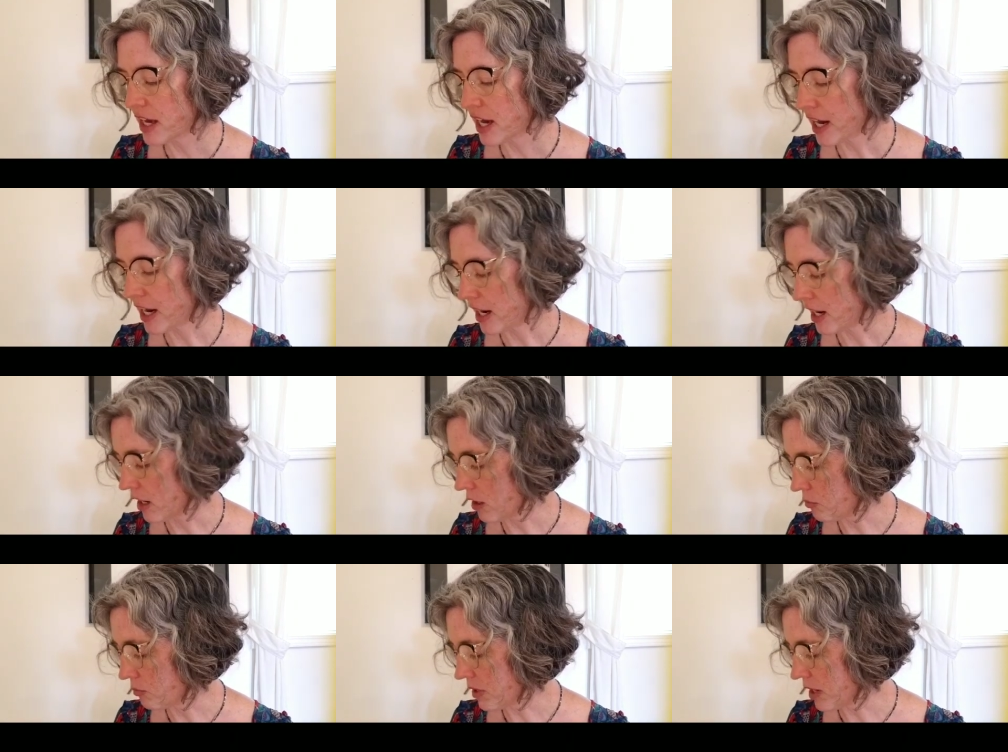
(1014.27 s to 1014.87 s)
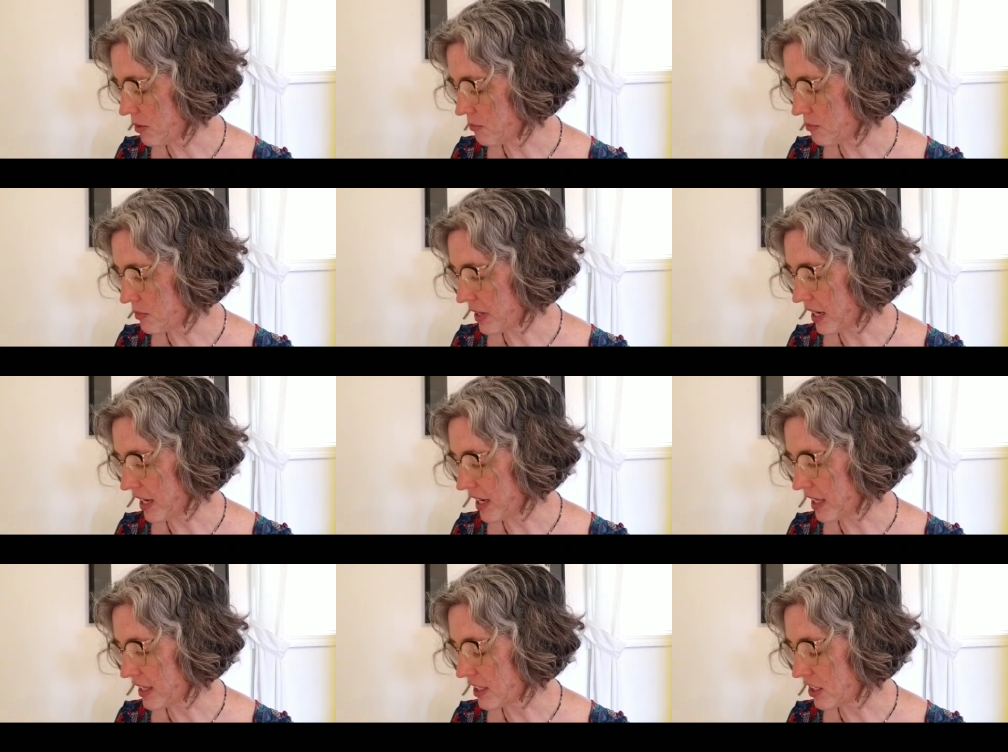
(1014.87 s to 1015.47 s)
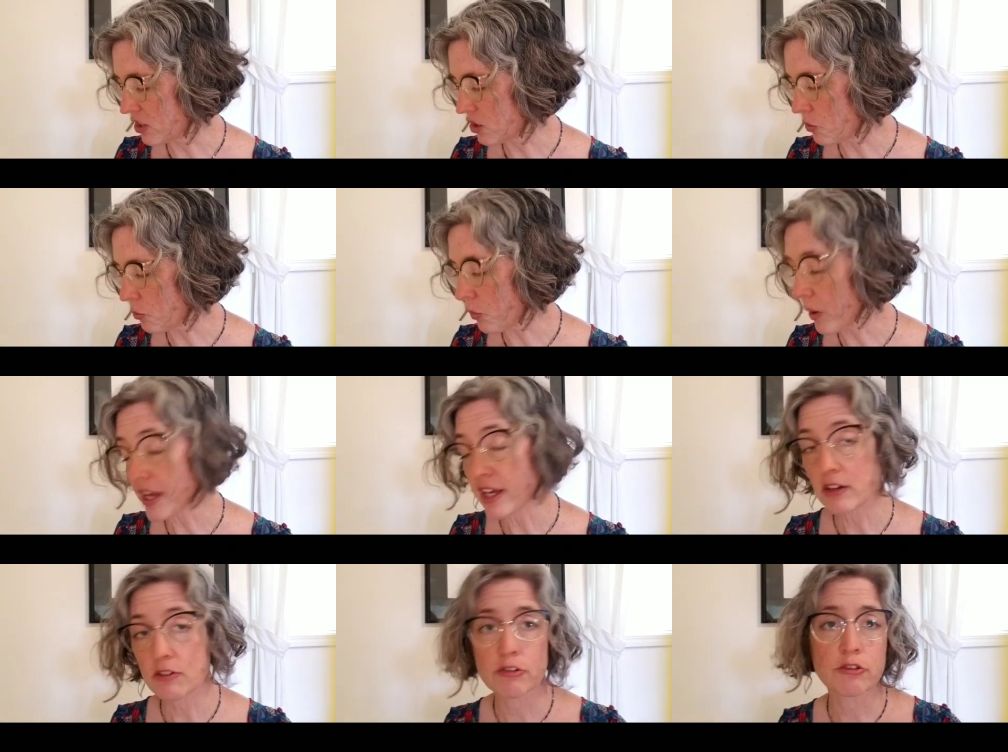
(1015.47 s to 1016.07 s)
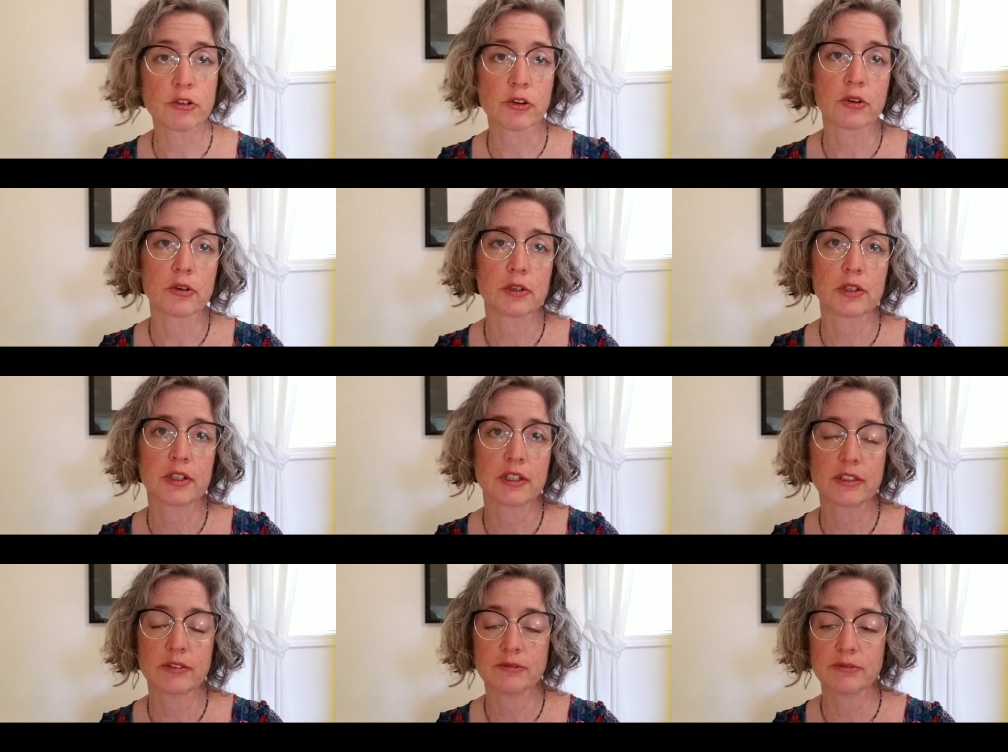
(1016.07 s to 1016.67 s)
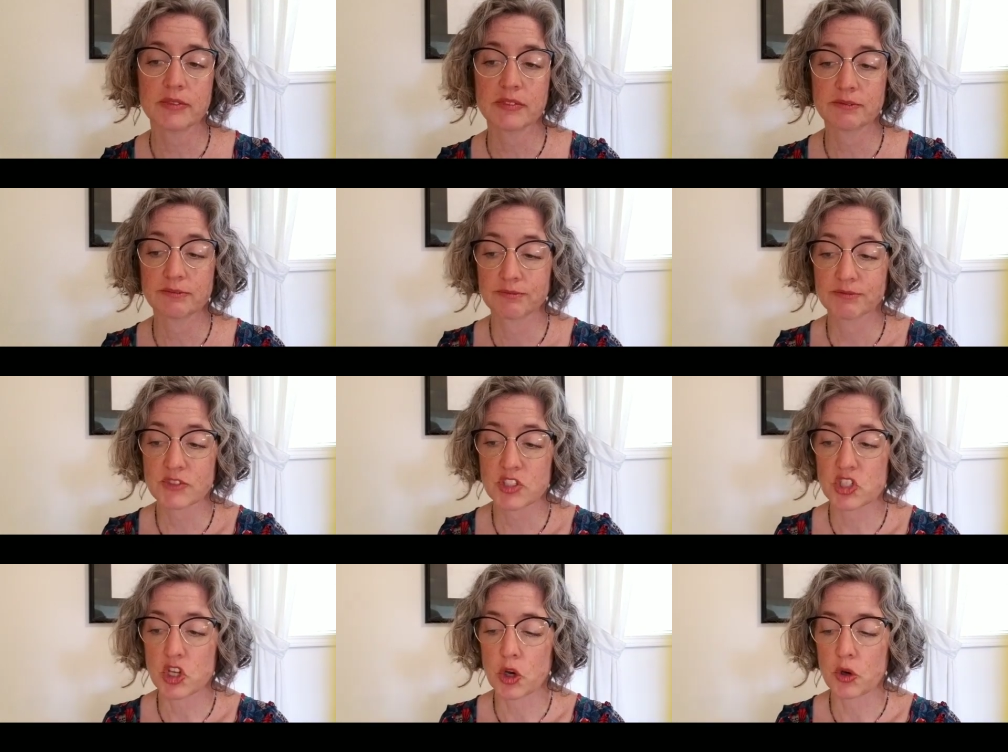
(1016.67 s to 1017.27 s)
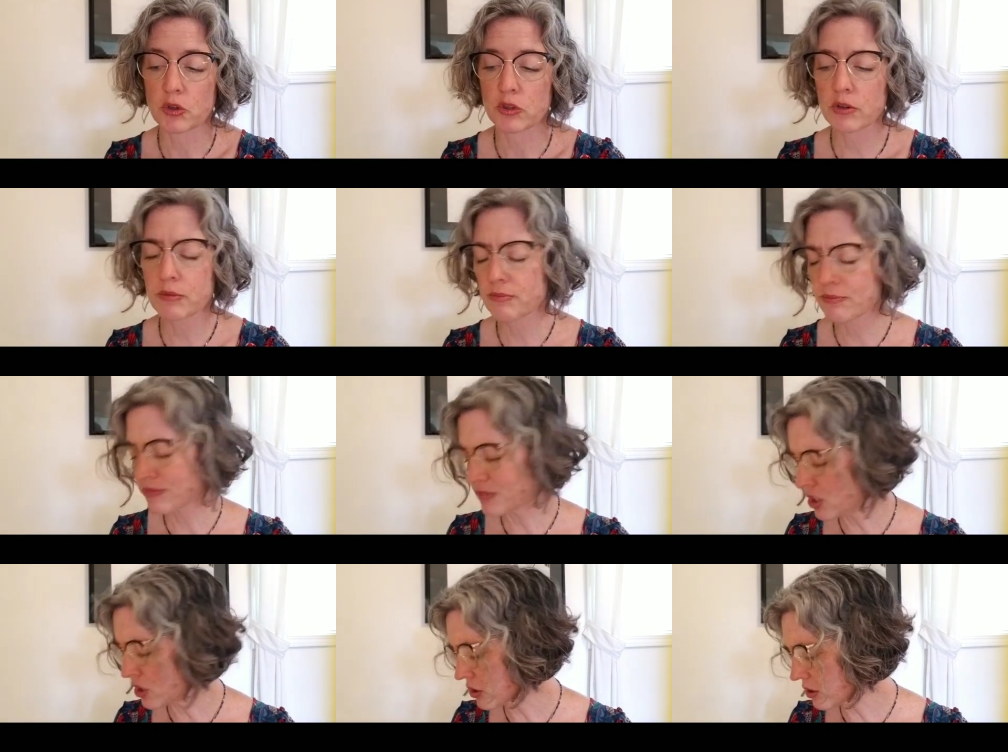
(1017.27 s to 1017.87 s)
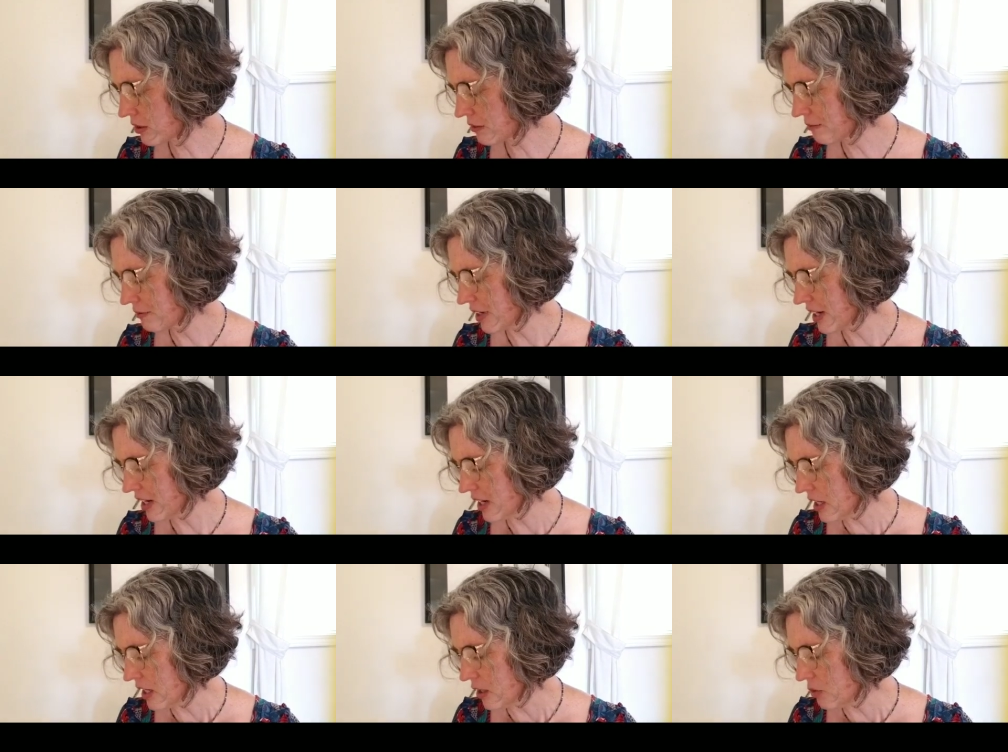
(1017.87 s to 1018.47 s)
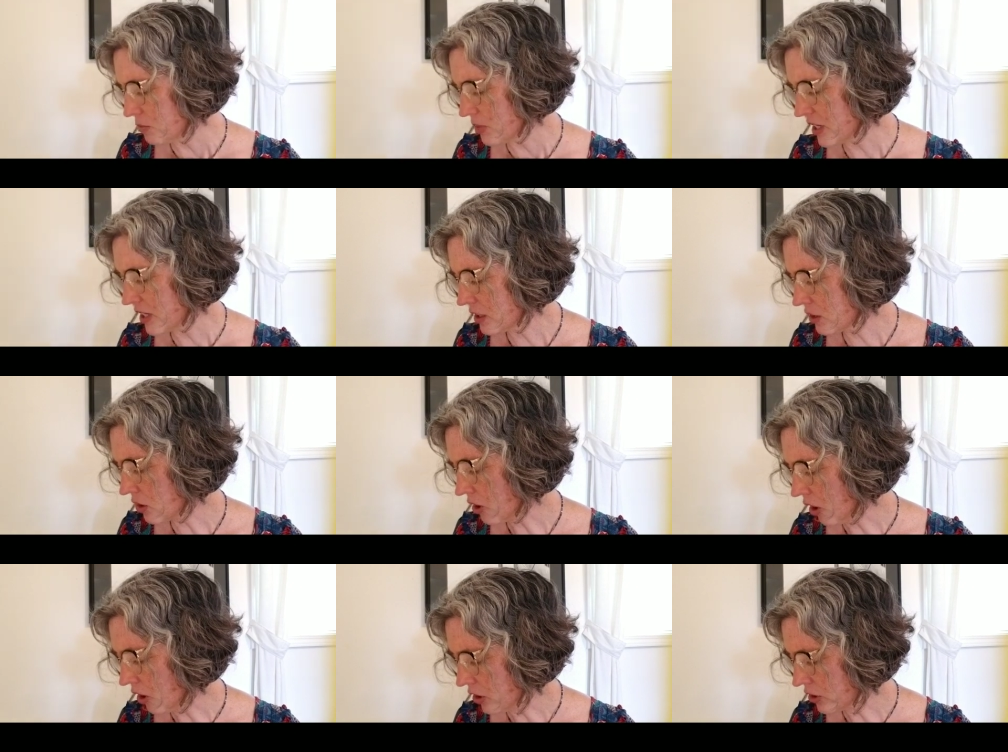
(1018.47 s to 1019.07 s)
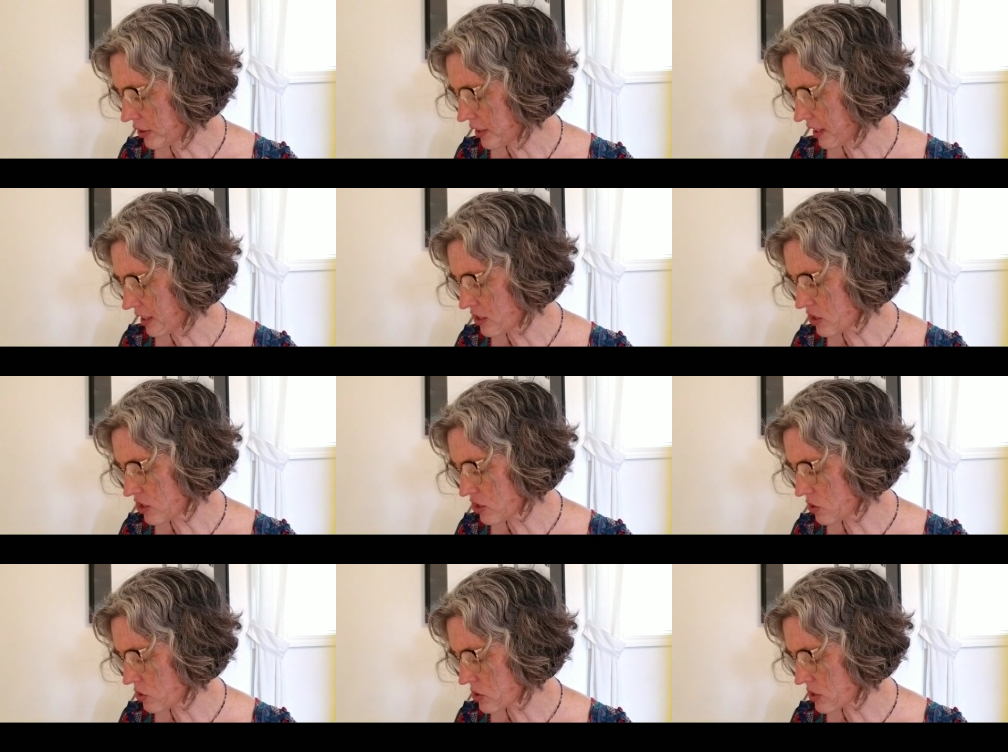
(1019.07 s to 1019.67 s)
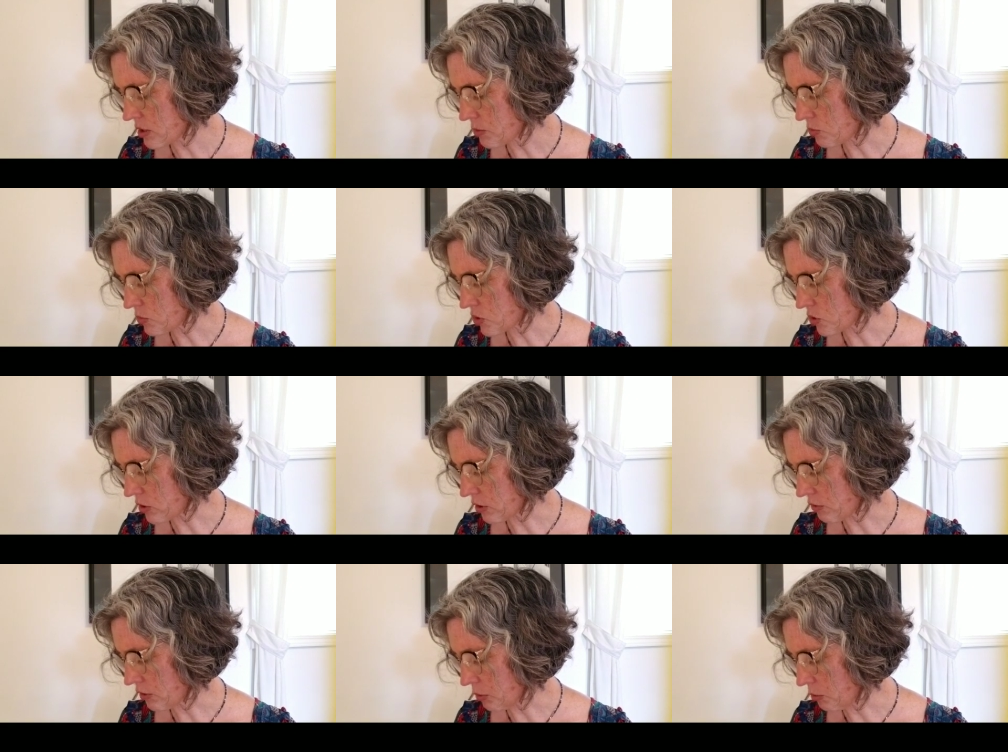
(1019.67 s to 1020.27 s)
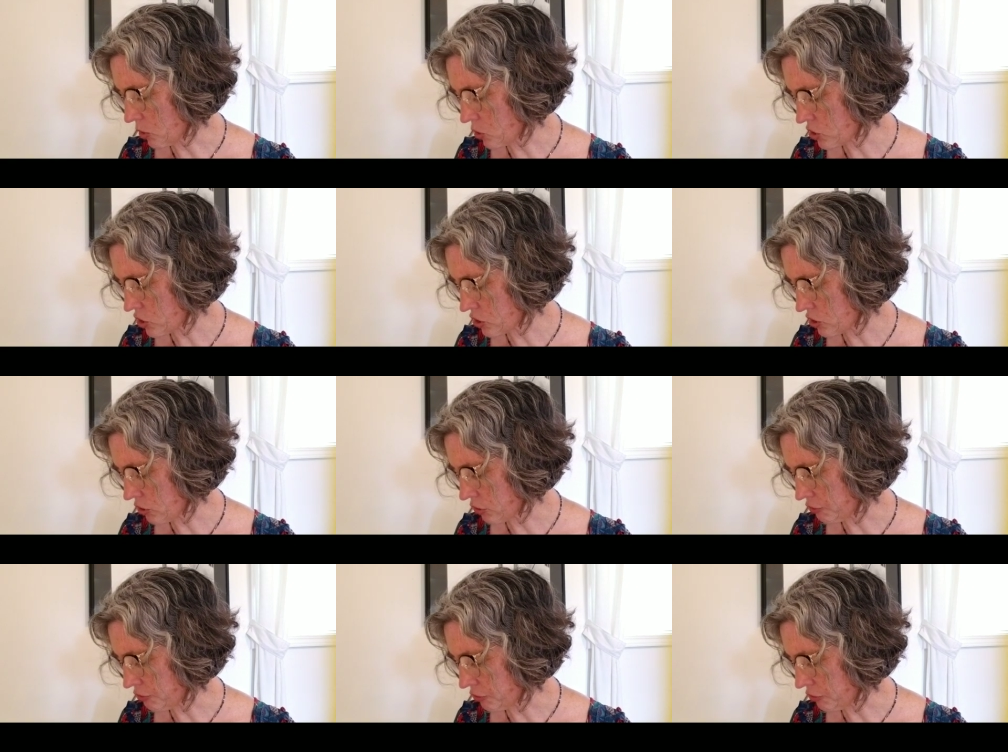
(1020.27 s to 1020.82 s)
um, but and then you wait for so you're you're being called into some sort of emotional